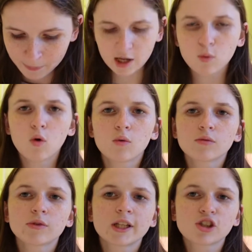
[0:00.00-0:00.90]
It won't
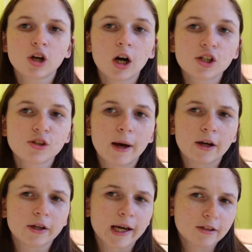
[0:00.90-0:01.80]
really charge the
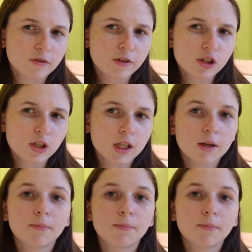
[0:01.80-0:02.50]
battery as efficiently,